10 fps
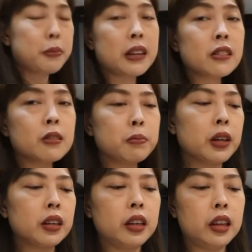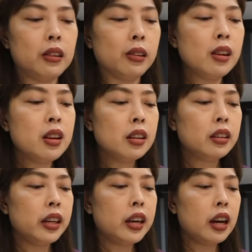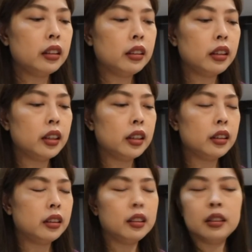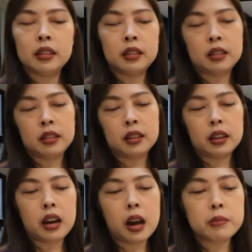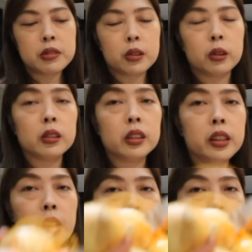pesos per kilo. 300 grams to. 32